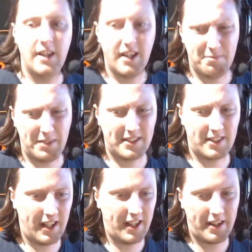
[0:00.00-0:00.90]
basically
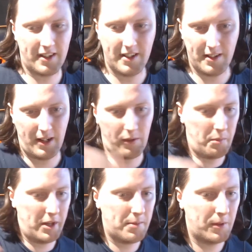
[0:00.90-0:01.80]
like how
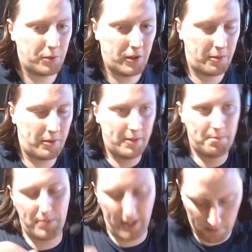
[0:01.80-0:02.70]
Amiibos work, but you
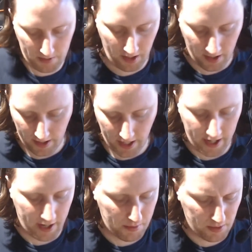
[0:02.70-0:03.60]
play them on an arcade game.
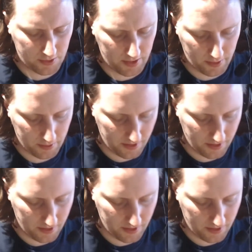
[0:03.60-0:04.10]
Oh, it's really cool.